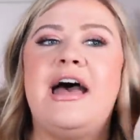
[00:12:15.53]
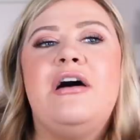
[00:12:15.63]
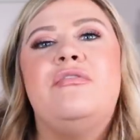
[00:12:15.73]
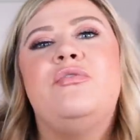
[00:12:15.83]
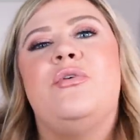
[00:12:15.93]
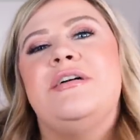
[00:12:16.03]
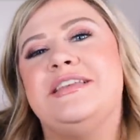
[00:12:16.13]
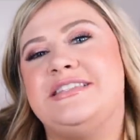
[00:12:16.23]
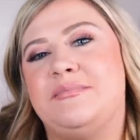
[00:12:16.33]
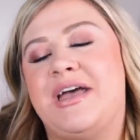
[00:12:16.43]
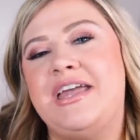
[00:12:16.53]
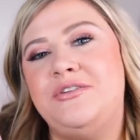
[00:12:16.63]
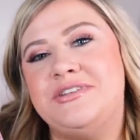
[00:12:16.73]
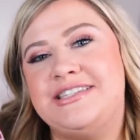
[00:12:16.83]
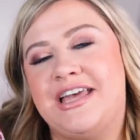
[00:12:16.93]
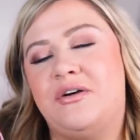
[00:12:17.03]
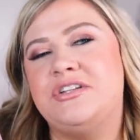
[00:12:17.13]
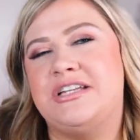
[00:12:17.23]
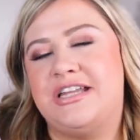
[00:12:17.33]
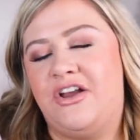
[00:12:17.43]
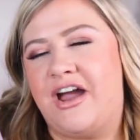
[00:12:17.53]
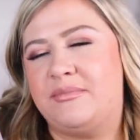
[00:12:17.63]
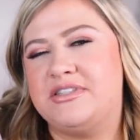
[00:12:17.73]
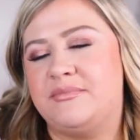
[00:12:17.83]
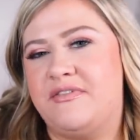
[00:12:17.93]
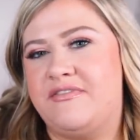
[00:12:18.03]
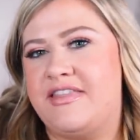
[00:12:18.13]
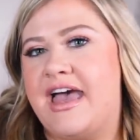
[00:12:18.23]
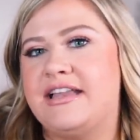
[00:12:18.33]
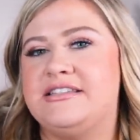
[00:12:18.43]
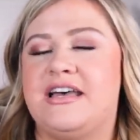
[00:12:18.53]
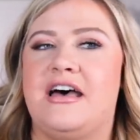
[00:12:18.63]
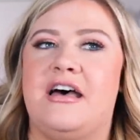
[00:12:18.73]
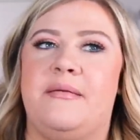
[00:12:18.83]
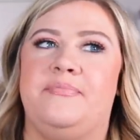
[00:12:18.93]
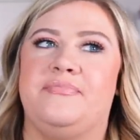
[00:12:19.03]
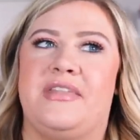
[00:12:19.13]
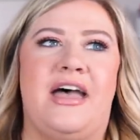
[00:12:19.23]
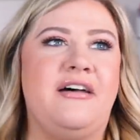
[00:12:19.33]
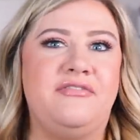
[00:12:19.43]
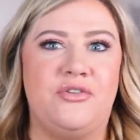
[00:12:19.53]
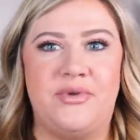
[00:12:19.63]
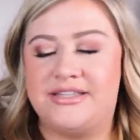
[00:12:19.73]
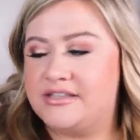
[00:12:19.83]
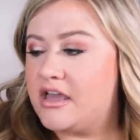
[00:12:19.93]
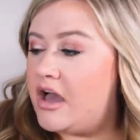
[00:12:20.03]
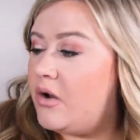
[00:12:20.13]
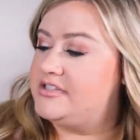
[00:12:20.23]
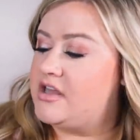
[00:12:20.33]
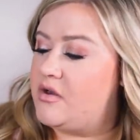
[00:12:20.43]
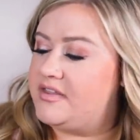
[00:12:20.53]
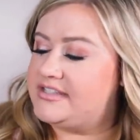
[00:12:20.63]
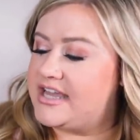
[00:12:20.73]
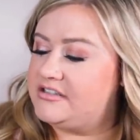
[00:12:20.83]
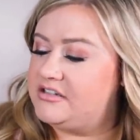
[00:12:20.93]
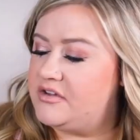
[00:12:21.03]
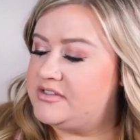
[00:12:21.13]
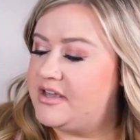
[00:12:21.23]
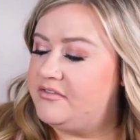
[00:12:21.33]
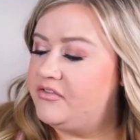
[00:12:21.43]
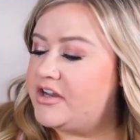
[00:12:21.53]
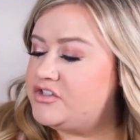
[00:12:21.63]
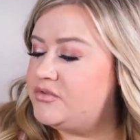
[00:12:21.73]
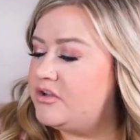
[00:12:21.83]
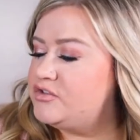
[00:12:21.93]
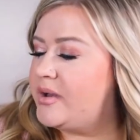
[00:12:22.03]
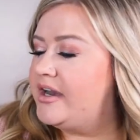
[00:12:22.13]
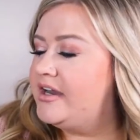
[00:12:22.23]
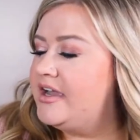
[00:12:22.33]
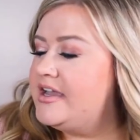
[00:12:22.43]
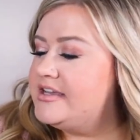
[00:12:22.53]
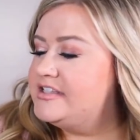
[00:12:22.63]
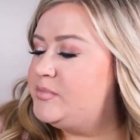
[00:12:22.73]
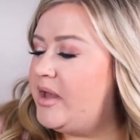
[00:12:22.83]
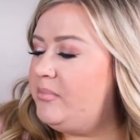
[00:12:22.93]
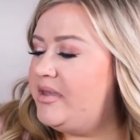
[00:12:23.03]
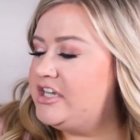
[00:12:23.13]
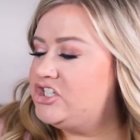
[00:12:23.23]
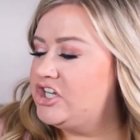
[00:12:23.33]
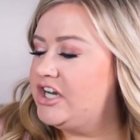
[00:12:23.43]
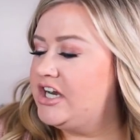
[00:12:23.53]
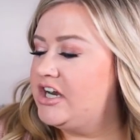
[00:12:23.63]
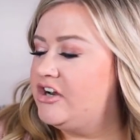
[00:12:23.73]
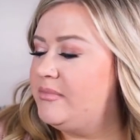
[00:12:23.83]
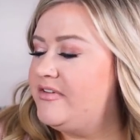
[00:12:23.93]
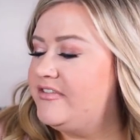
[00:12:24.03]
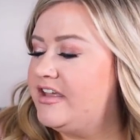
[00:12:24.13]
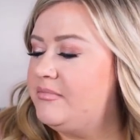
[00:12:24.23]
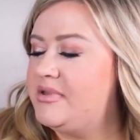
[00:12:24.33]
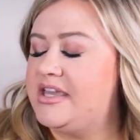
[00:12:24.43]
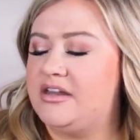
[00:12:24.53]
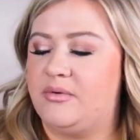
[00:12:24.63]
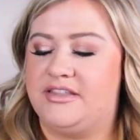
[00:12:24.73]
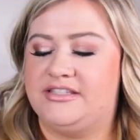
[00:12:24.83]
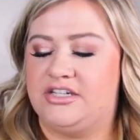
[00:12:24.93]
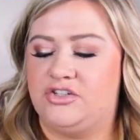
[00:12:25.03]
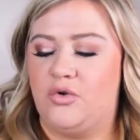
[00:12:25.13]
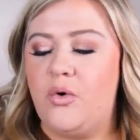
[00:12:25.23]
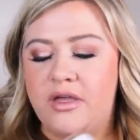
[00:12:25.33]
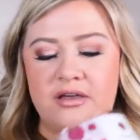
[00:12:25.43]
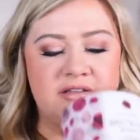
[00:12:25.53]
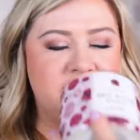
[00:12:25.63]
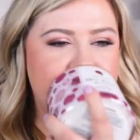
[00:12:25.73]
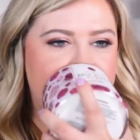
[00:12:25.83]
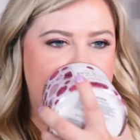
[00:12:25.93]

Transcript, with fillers: out for the semi-annual sale, which I did grab some of that a few weeks ago. So this has notes of fresh rosewater, spun pink sugar, creamy vanilla bean with essential oils.